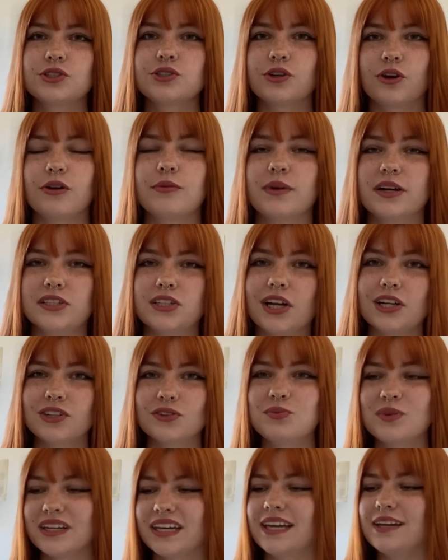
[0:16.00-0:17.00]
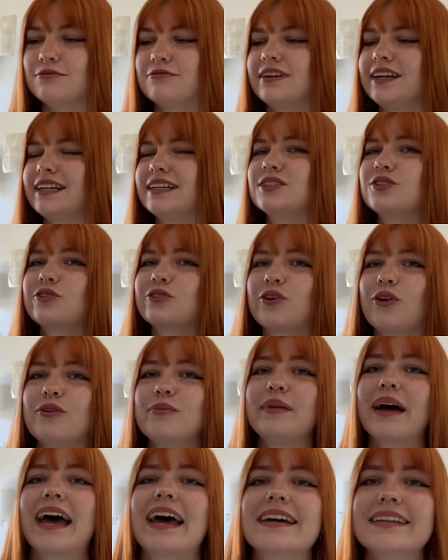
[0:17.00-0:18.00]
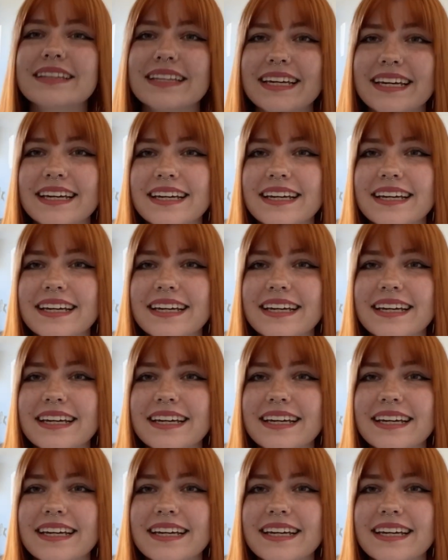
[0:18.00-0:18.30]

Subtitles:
so much. I just want to keep reading. I'm so proud of me.